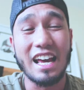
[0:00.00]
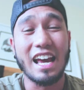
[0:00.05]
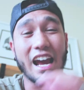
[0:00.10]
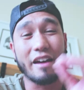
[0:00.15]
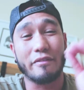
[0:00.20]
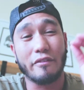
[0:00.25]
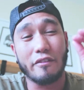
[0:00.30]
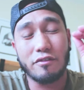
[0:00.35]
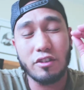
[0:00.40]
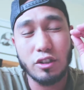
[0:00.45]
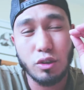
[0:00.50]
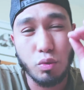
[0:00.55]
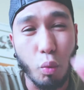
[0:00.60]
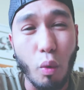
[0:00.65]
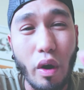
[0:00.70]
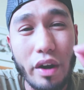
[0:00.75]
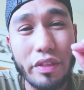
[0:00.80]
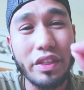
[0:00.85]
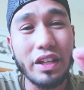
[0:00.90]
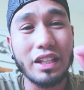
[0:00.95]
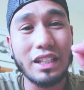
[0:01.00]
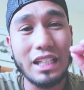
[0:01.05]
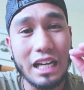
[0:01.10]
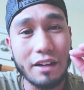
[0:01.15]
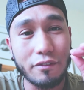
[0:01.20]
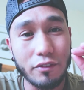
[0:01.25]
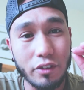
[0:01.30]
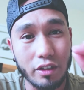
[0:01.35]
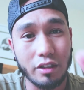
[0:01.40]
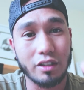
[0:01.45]
And if there's one thing that
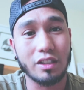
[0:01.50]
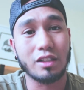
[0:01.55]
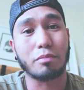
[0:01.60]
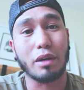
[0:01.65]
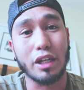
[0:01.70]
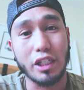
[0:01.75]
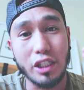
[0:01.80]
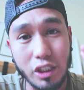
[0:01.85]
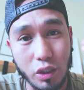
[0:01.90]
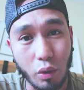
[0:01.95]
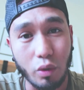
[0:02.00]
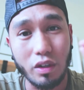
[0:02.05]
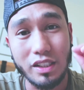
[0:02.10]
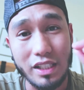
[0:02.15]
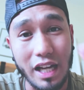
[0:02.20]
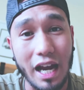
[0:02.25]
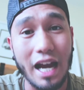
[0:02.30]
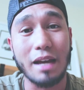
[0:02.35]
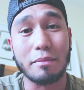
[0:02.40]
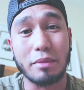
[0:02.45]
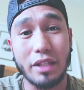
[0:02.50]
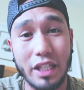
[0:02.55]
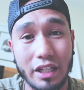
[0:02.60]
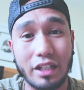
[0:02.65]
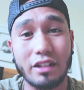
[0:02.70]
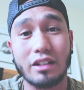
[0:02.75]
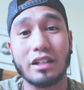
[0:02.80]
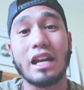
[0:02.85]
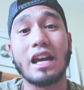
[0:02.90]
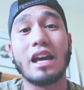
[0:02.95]
I've learned in my short time
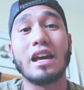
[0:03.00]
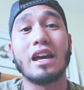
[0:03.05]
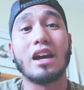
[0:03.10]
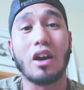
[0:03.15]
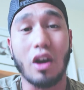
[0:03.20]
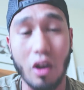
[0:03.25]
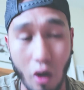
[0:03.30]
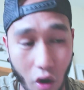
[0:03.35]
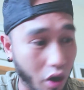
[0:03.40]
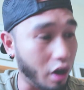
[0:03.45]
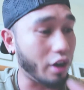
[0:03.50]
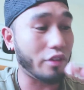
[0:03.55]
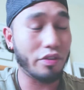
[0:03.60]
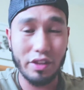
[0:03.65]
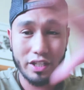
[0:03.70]
here on